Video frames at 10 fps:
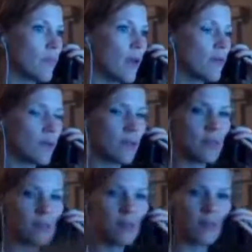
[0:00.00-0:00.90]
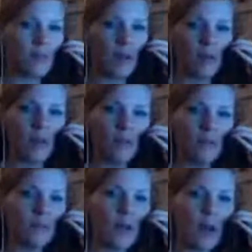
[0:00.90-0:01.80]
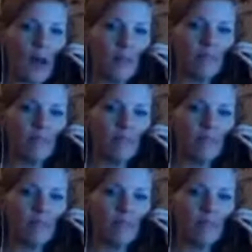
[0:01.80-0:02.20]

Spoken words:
everyone's good. All right.